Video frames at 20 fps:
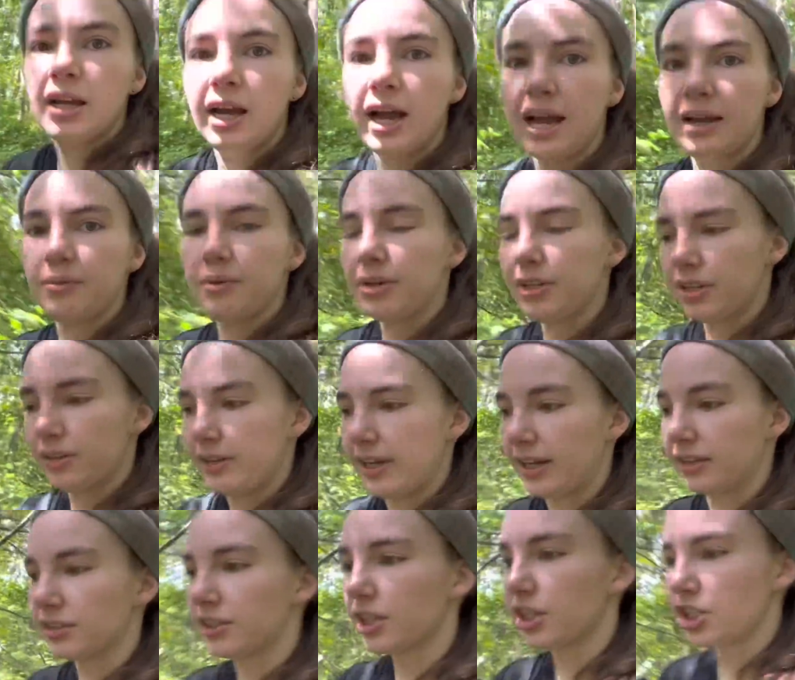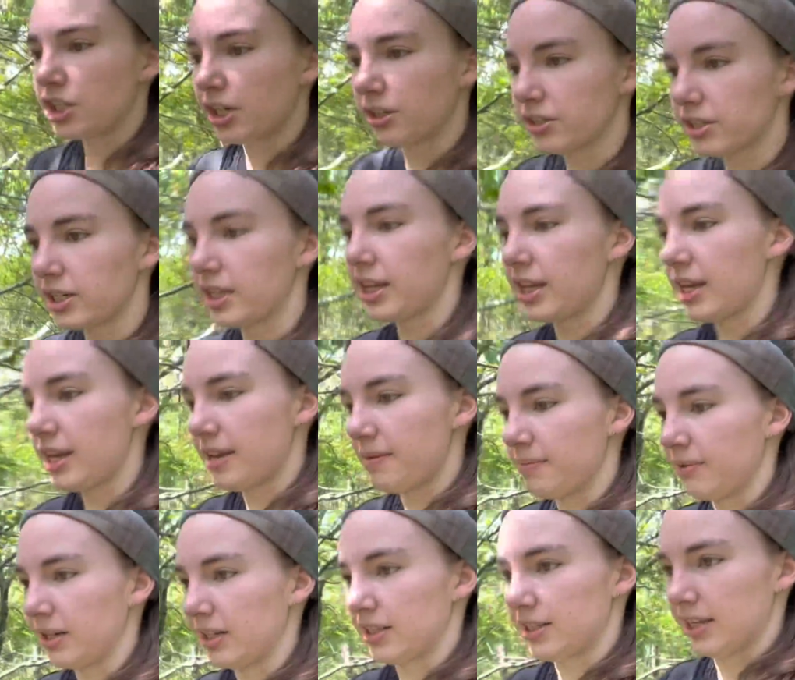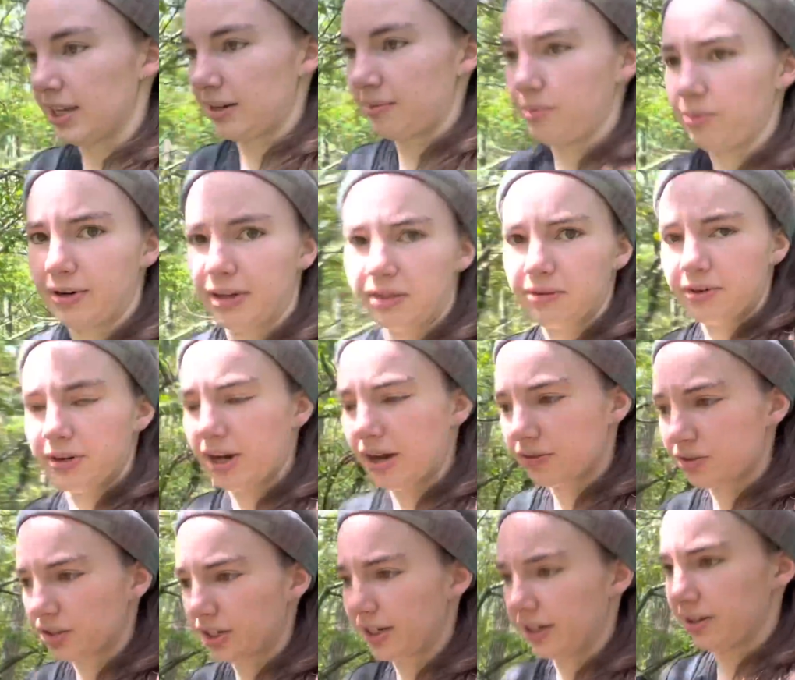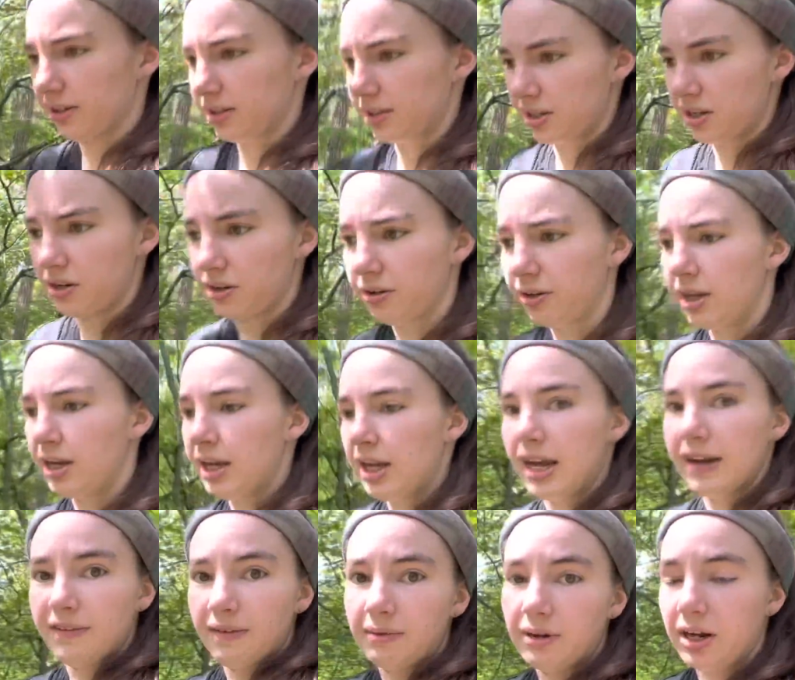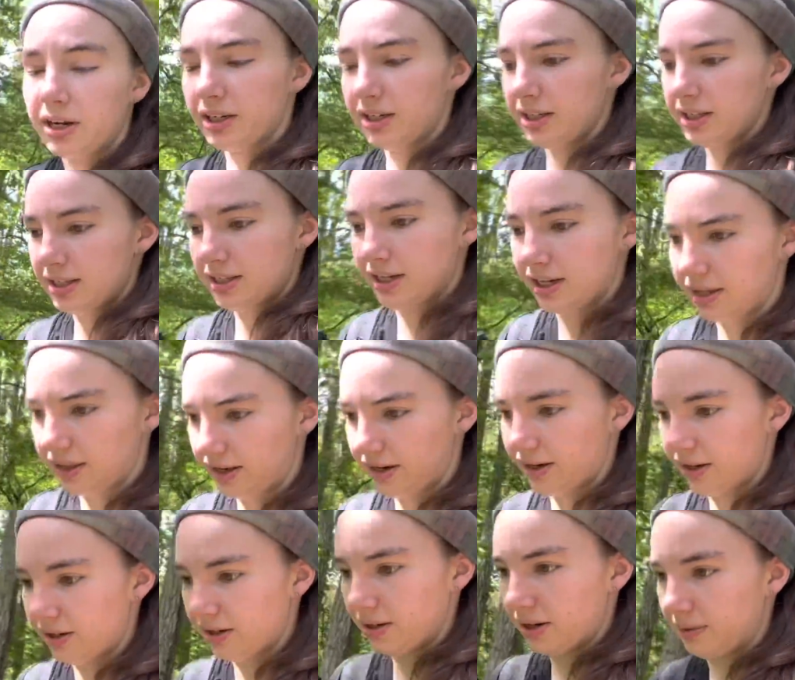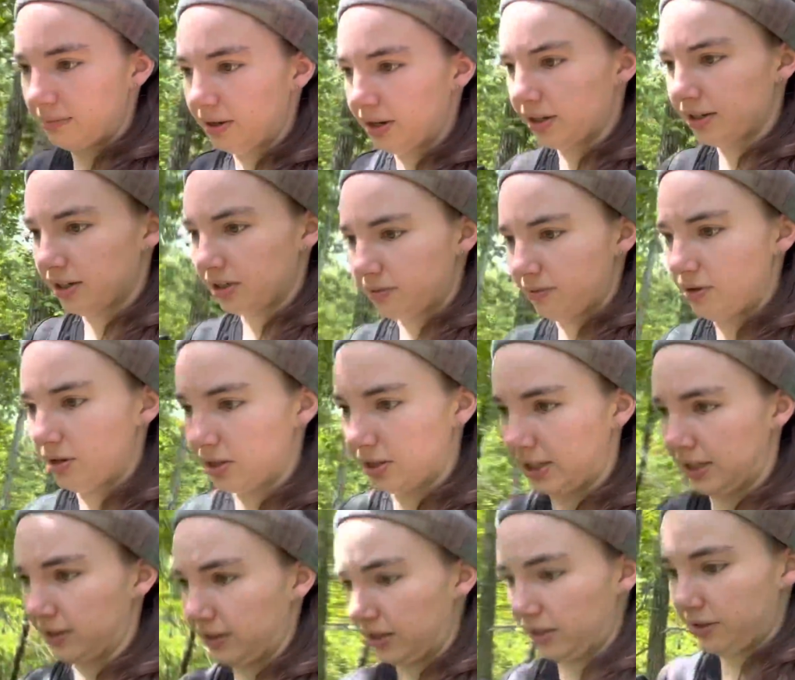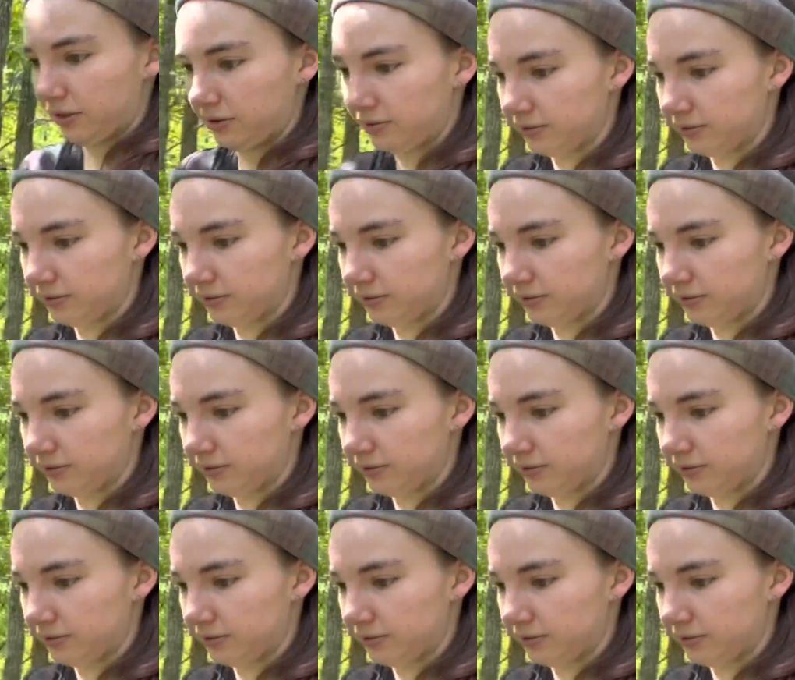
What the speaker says: I would go down to the shelter to eat, but it's like 0.3 off trail, so if I'm not gonna stay there, I'm not gonna walk down there.